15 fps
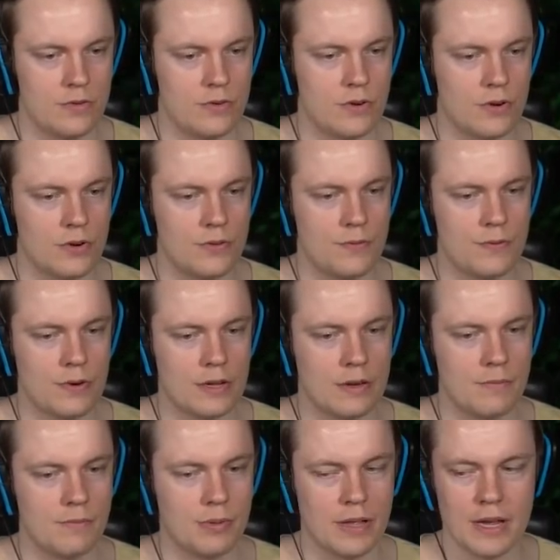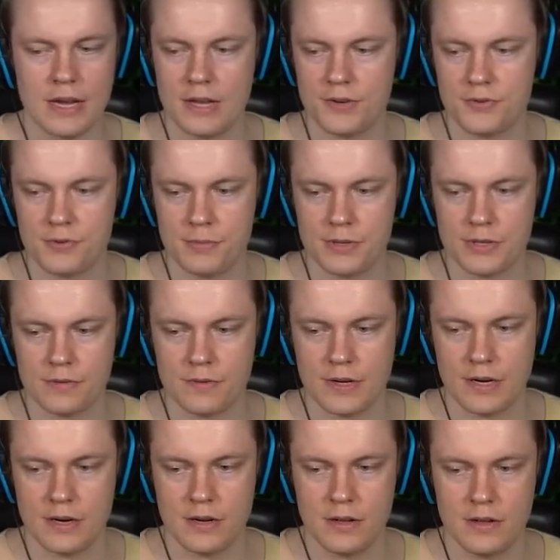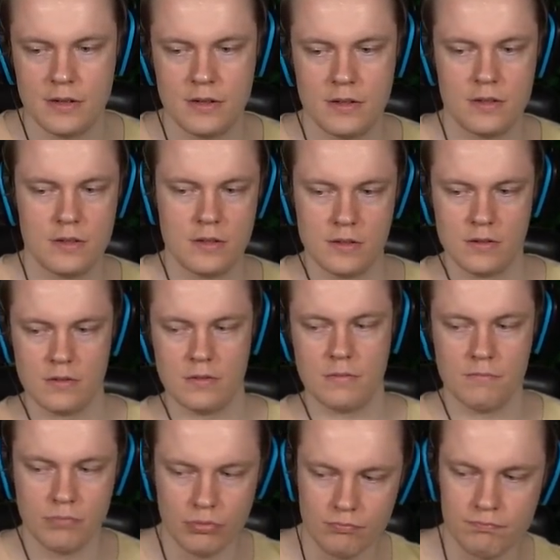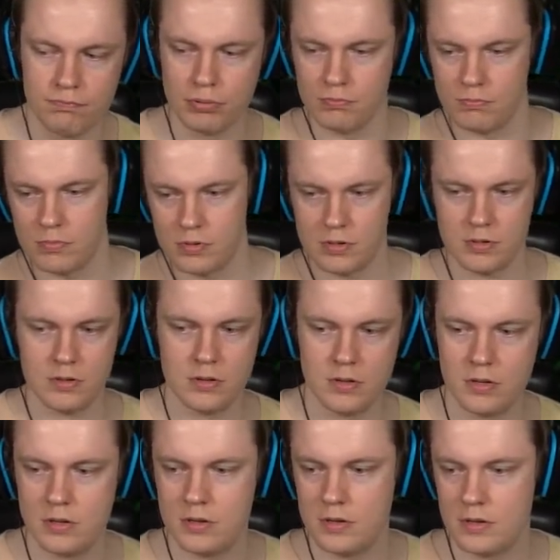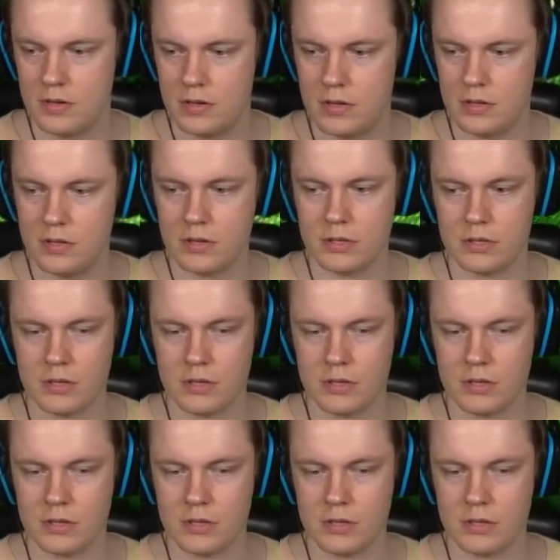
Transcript: Are you fucking playing instruments over here? Boom, boom. Looks...